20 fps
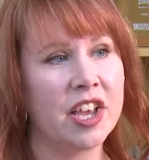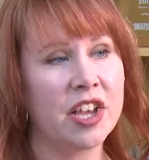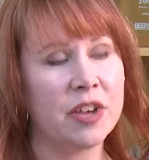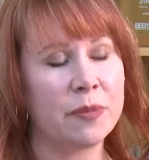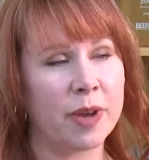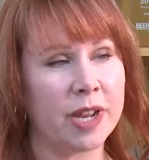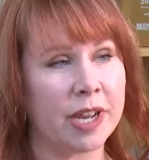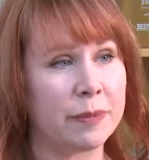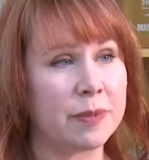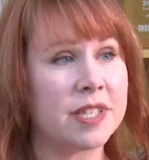
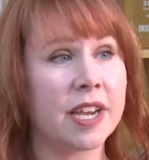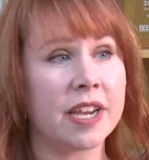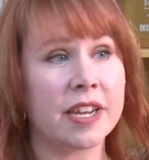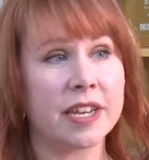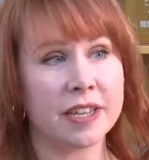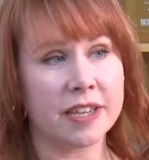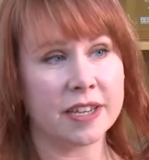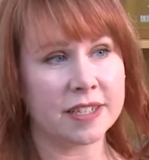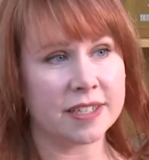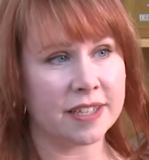My name is Heide
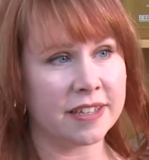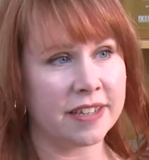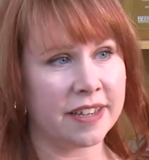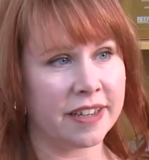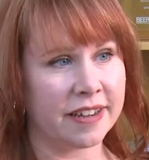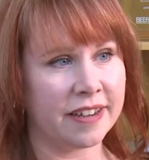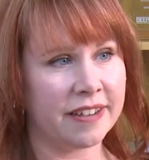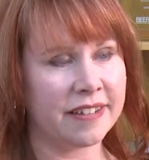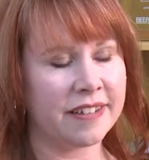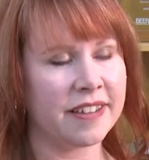
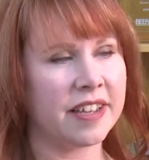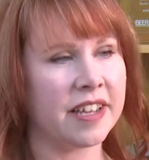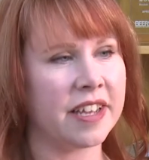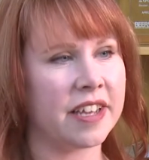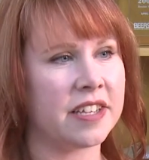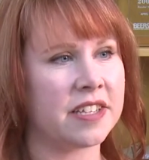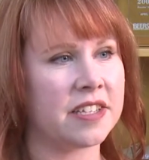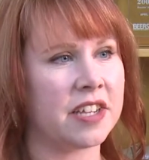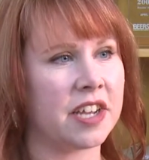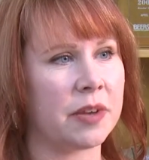Castañeda,
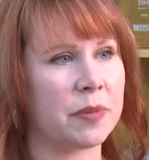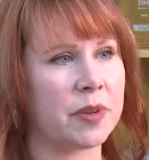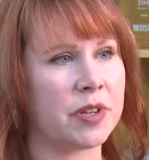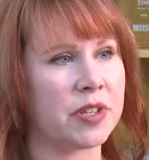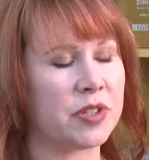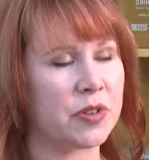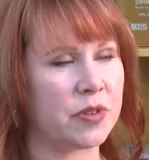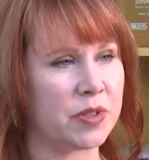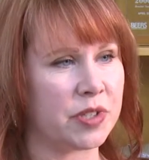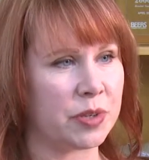and I'm an
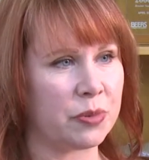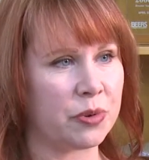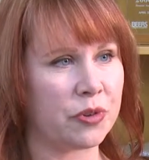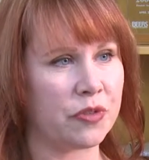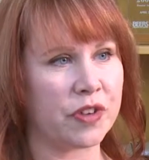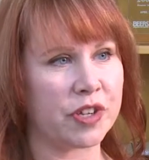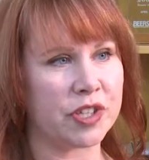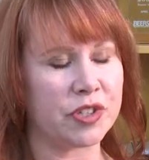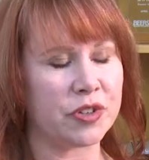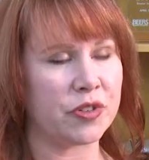associate
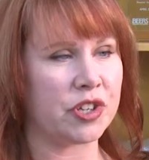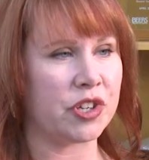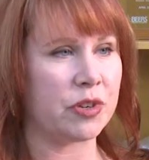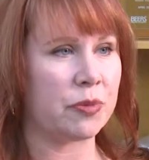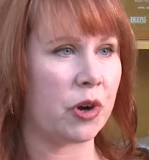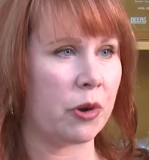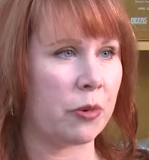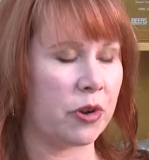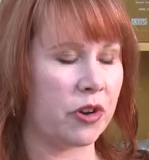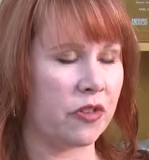professor in the
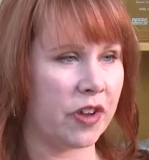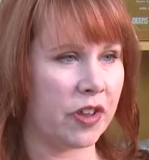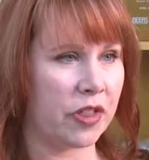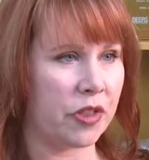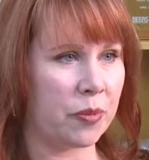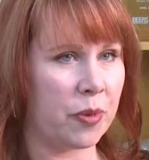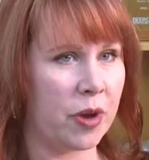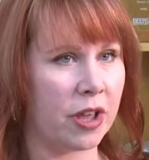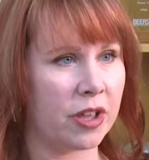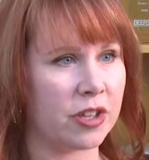Department of
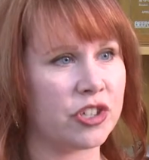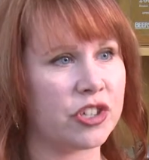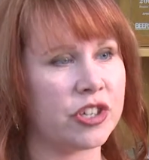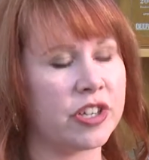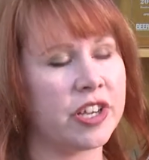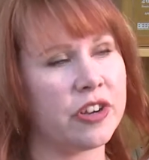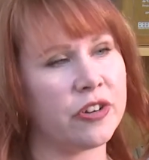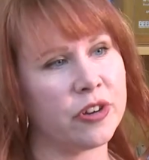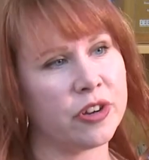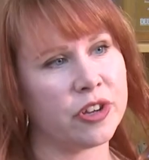Anthropology
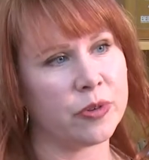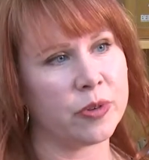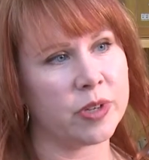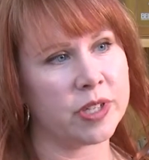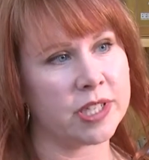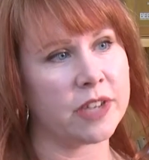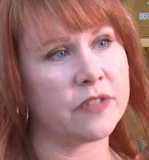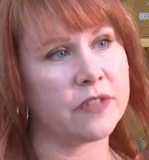here at USF